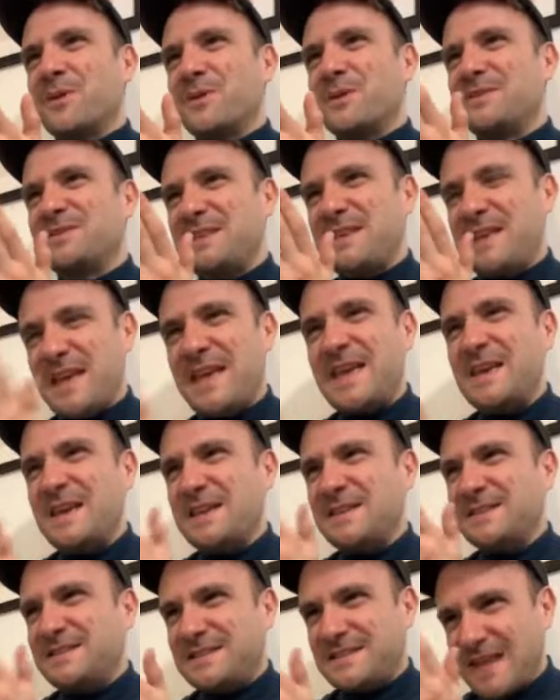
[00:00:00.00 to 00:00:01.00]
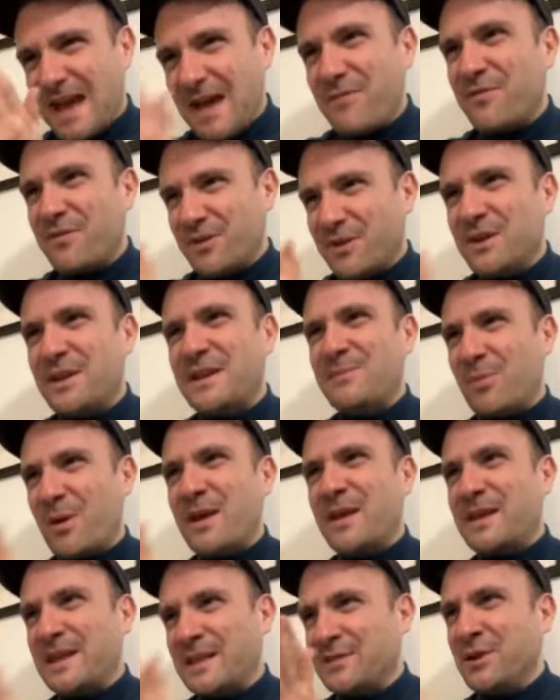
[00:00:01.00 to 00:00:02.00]
because he is definitely
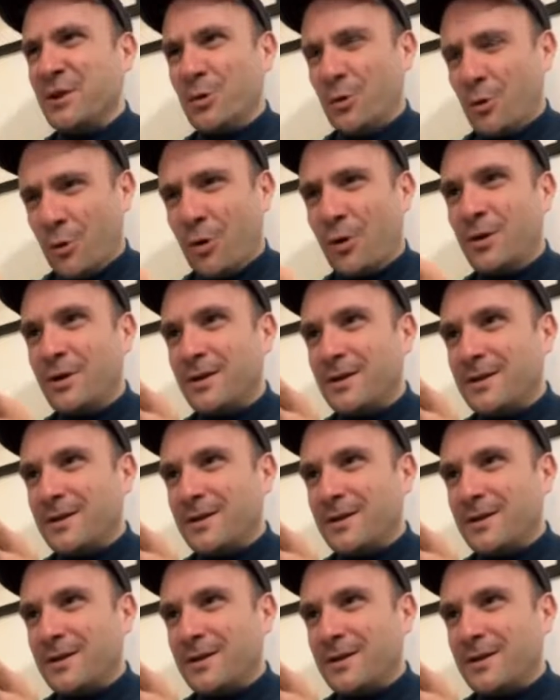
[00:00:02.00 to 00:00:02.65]
breaking the law,